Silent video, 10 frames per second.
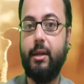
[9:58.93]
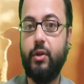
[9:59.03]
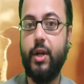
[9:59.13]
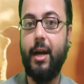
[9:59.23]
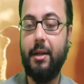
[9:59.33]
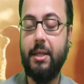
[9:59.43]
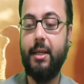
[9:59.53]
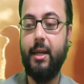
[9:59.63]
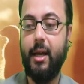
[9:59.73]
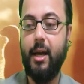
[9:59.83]
in
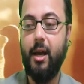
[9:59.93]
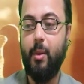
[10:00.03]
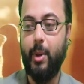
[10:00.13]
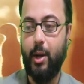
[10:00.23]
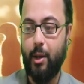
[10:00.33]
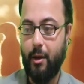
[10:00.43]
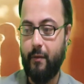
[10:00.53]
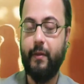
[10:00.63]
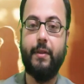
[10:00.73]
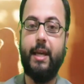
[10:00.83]
reality, but a lot
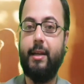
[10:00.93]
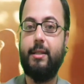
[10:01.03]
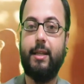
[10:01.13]
of the things